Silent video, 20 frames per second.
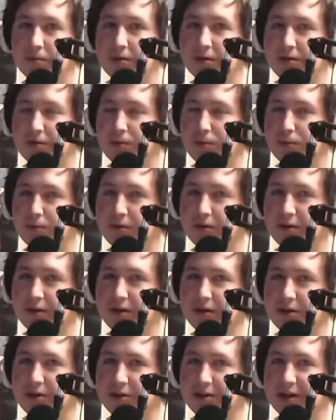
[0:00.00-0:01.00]
cool to
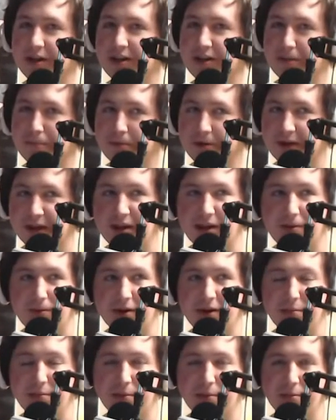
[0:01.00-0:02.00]
just kind of like pick any
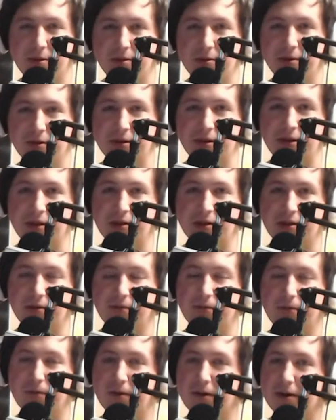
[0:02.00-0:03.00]
random episode and go for it.